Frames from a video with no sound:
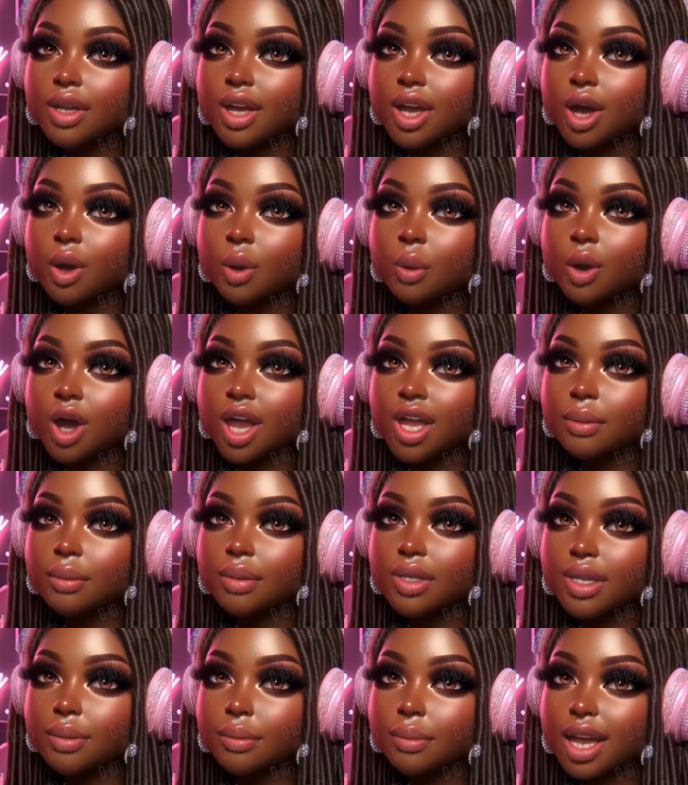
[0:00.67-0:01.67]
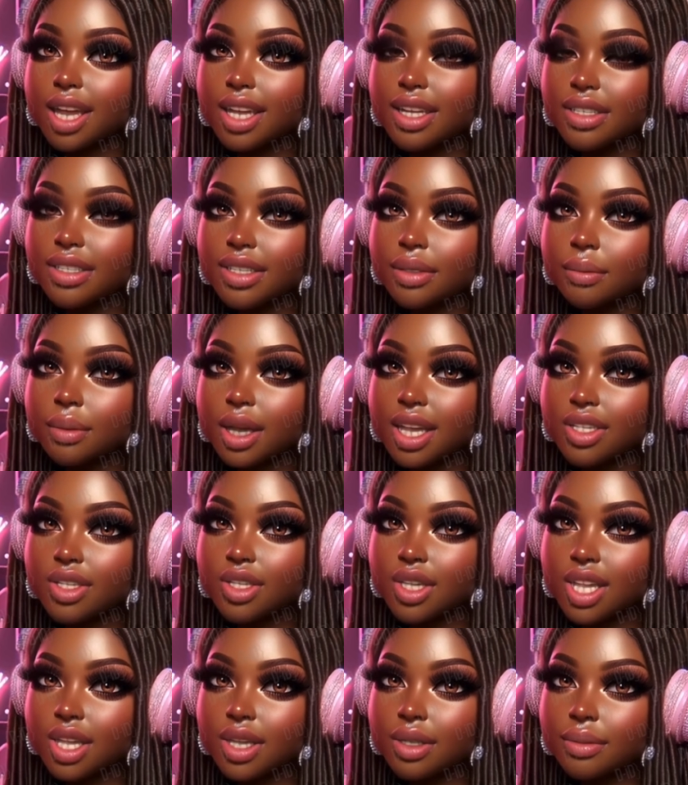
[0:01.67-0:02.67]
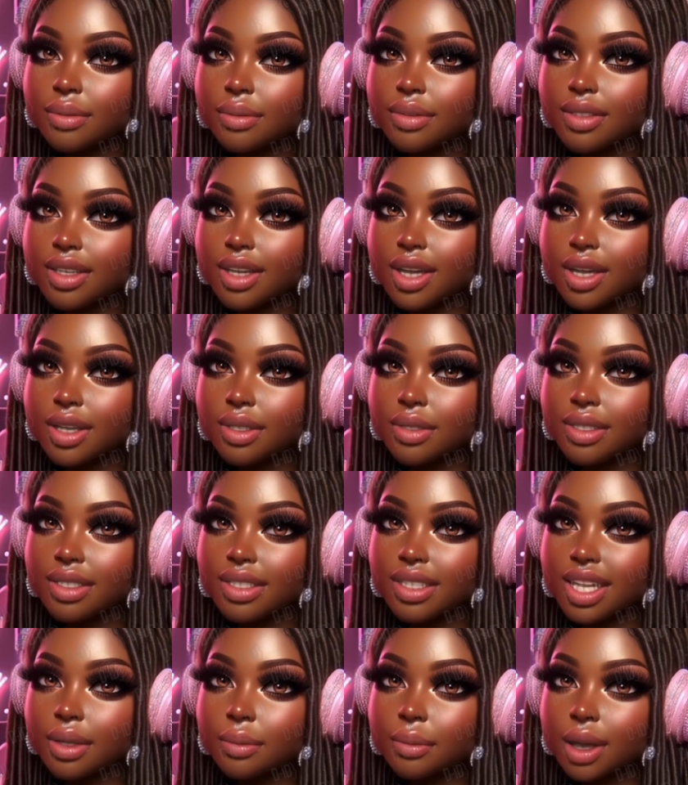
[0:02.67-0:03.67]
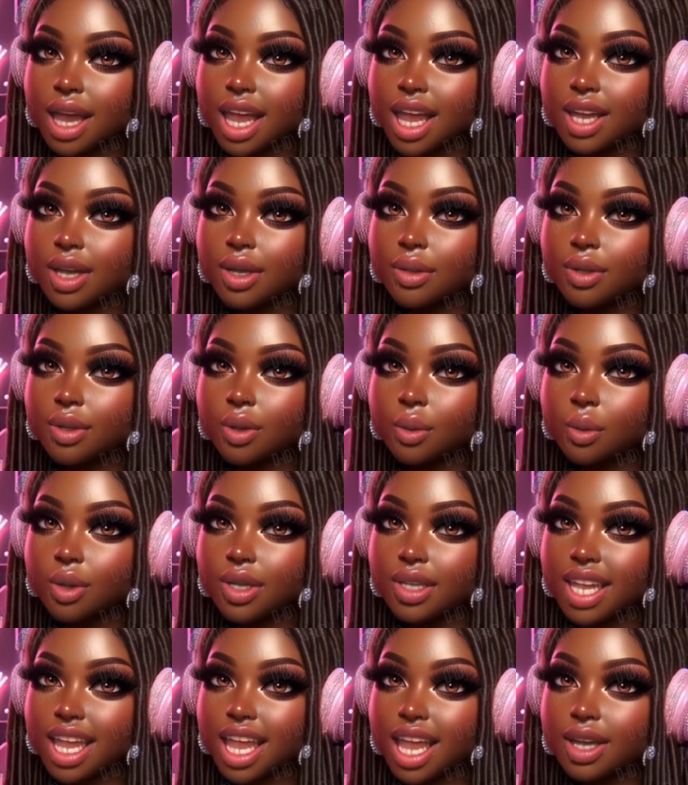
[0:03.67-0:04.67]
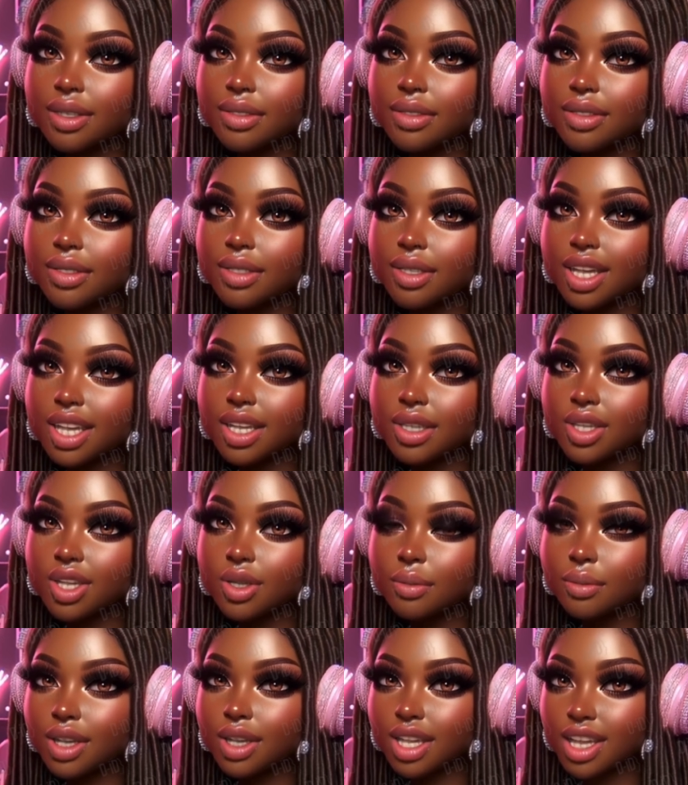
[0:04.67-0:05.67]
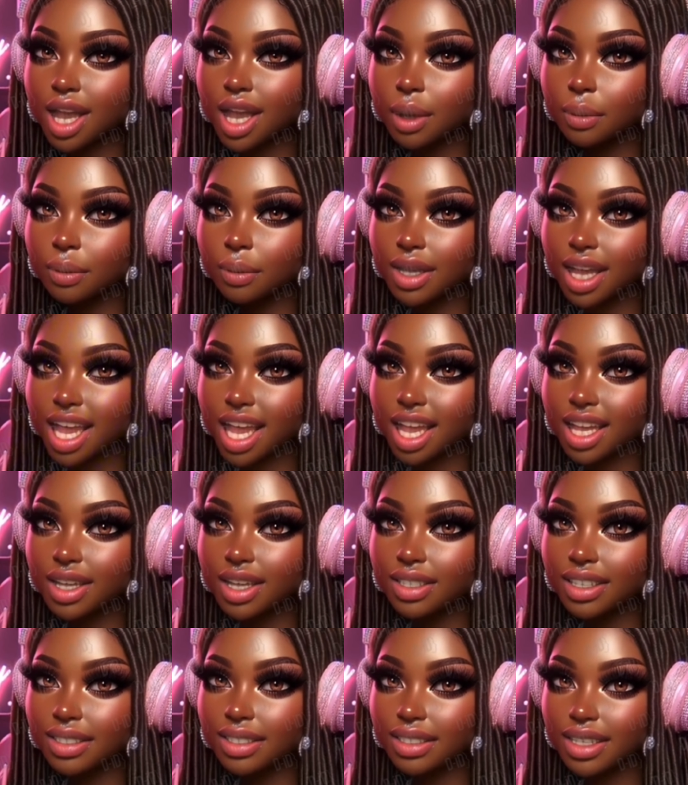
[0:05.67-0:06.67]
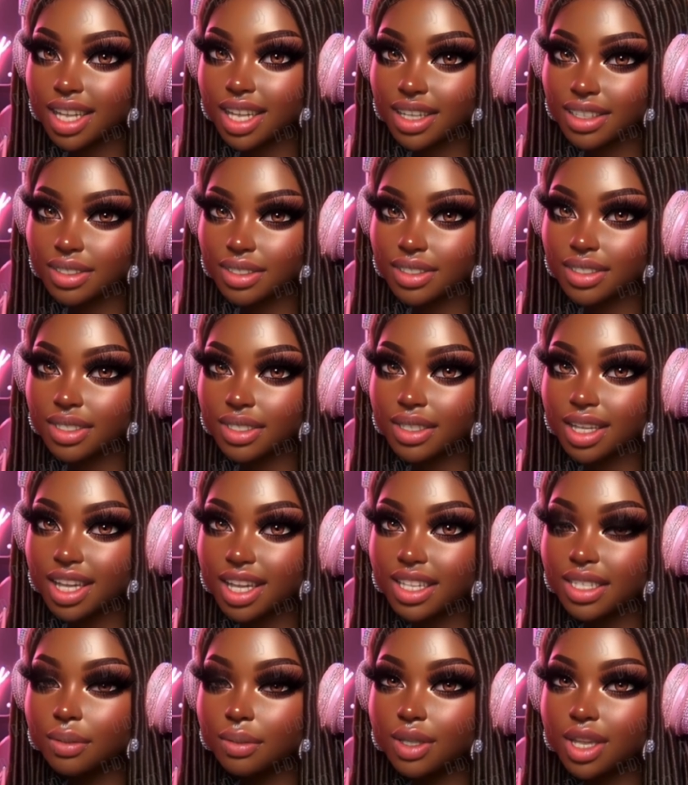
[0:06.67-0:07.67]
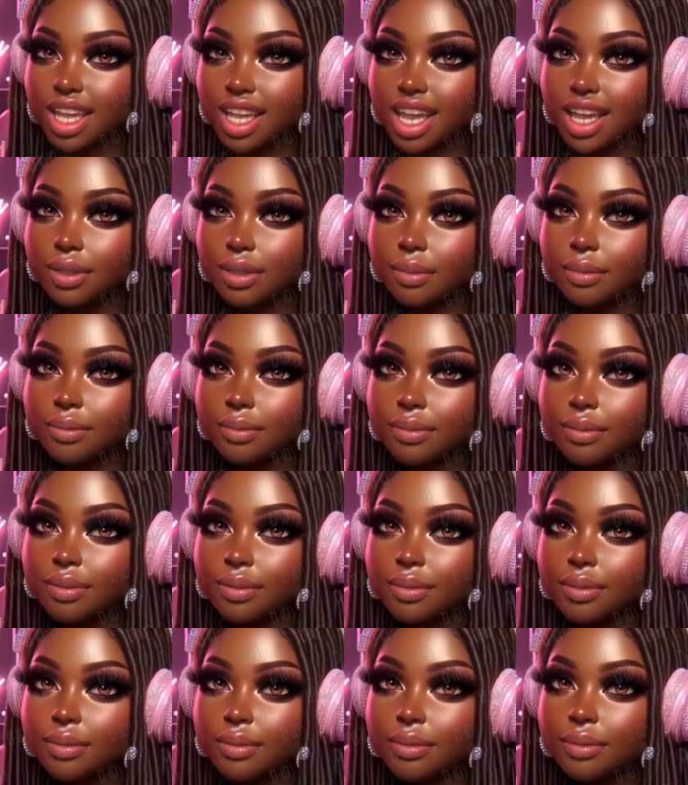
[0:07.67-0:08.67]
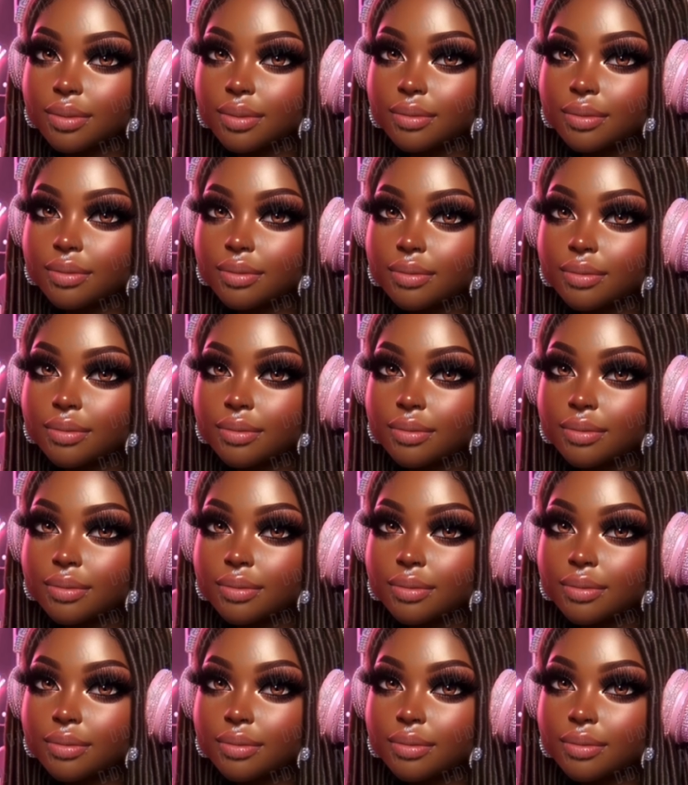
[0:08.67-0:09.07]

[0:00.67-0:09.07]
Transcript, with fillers: Hey y'all, what's up? Welcome to the Madness of Mishy. Sit back, relax, kick your feet up, and get into